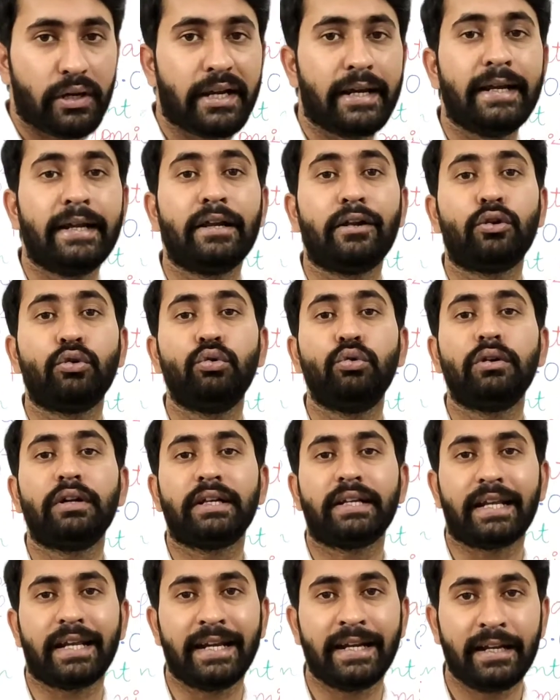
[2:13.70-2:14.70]
into
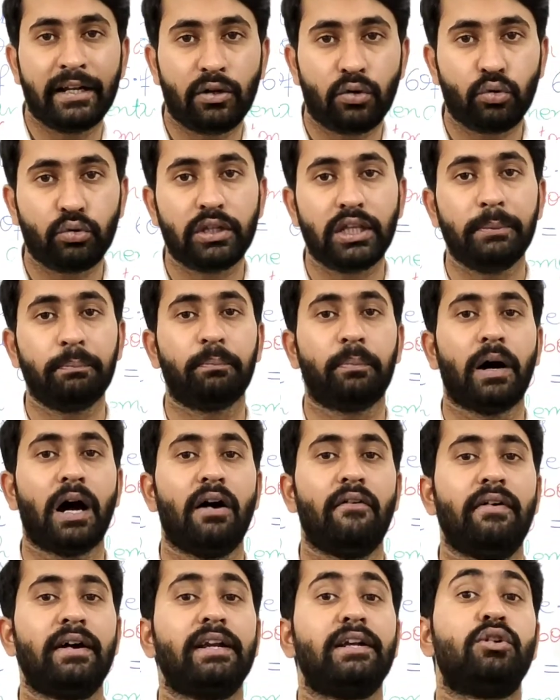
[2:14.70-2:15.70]
10 to the
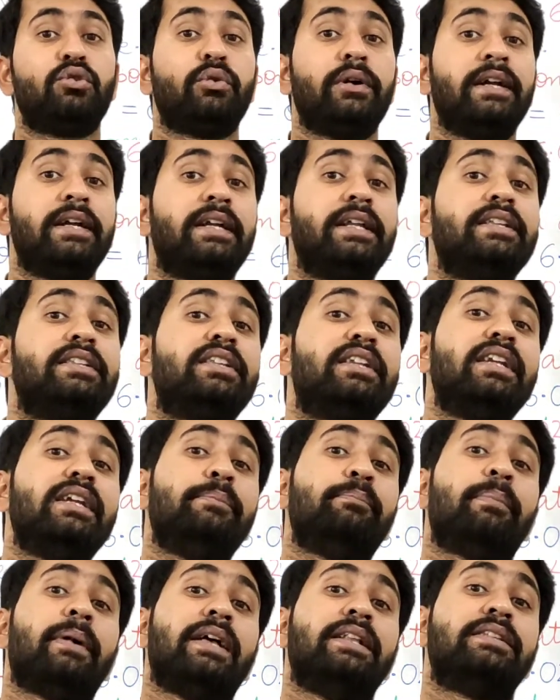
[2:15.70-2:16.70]
power 23
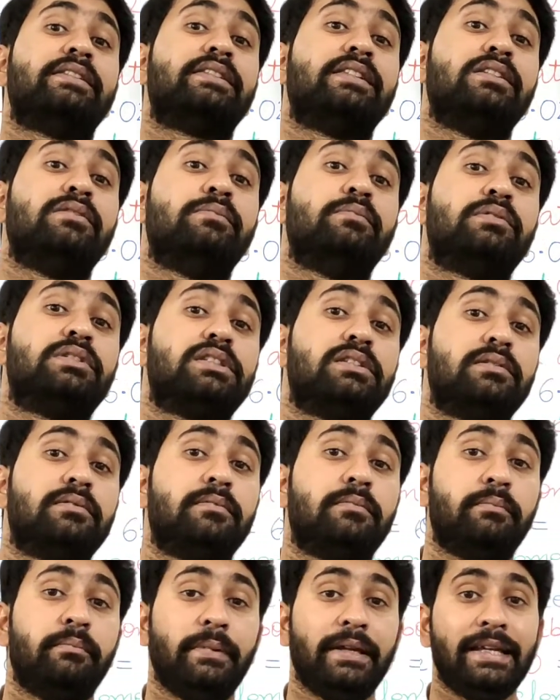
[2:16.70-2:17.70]
pencils,
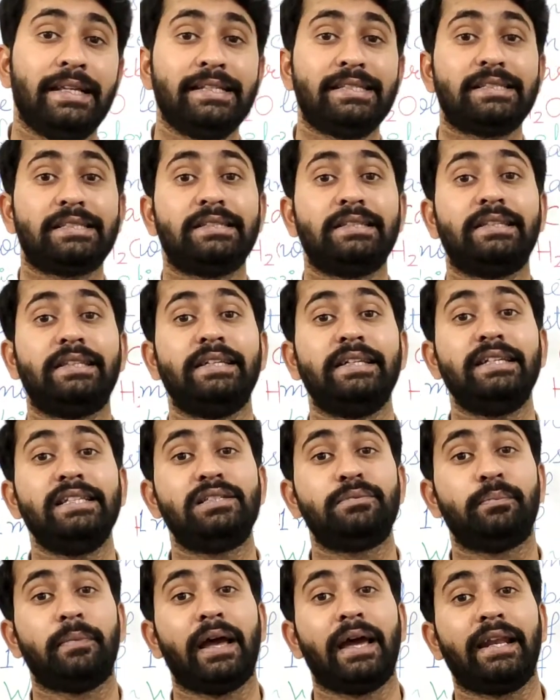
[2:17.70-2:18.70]
means these
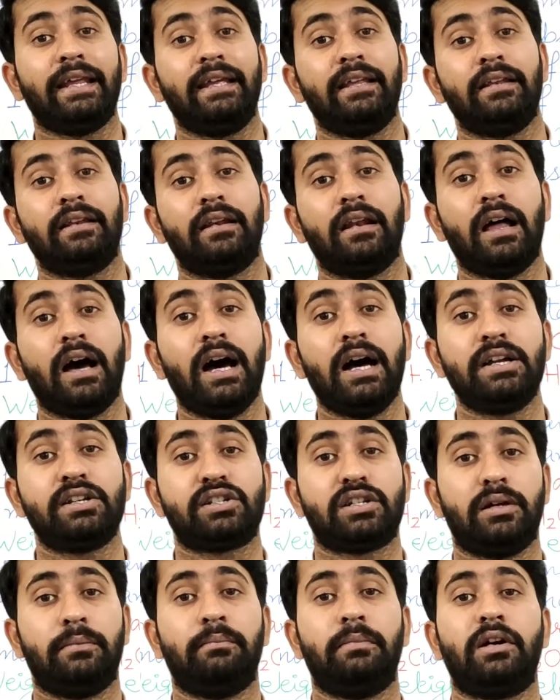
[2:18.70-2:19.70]
many large
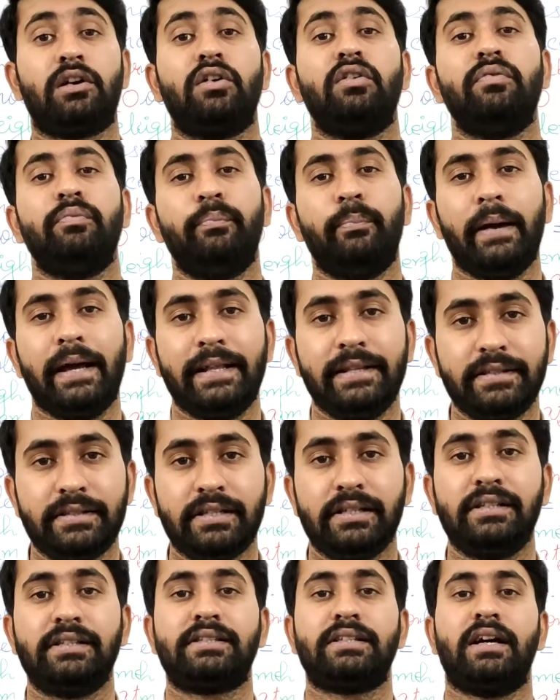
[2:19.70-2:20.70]
number of
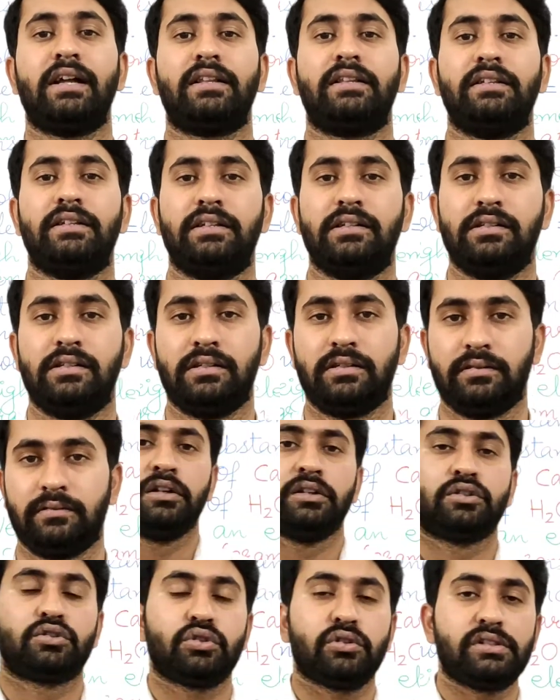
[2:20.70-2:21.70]
pencils are there.
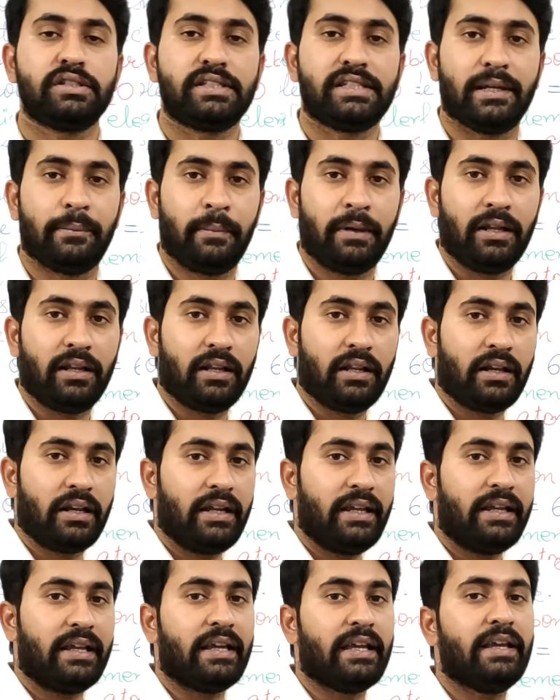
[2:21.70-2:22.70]
So
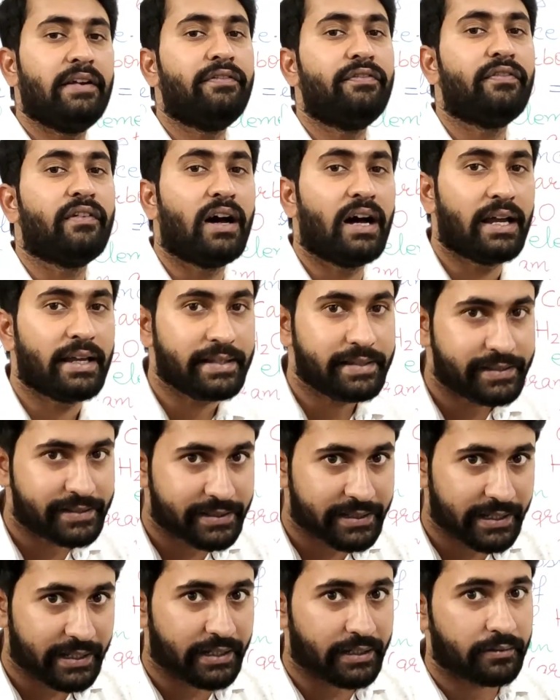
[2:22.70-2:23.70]
similarly, if I
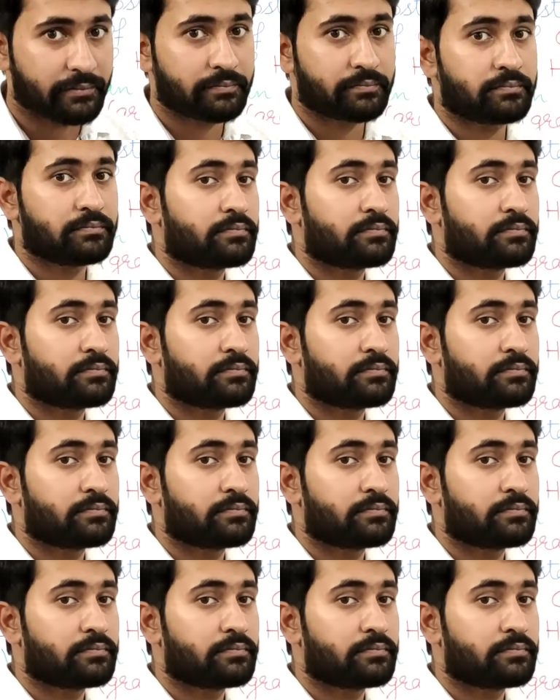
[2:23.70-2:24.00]
say